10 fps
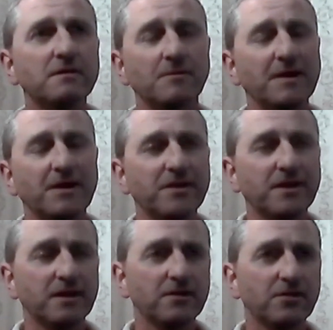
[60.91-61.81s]
or
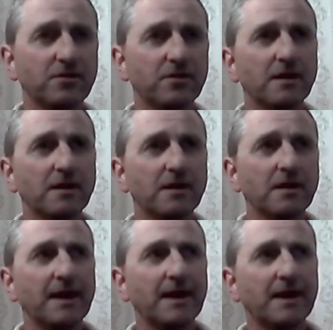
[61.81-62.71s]
Palestinians,
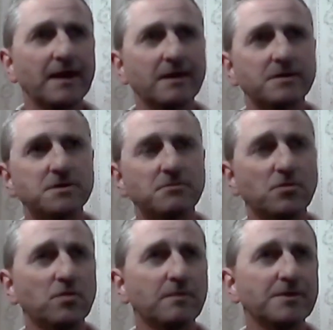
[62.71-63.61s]
and it
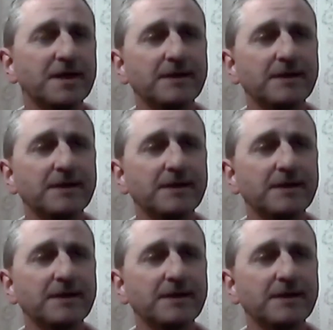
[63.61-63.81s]
was only about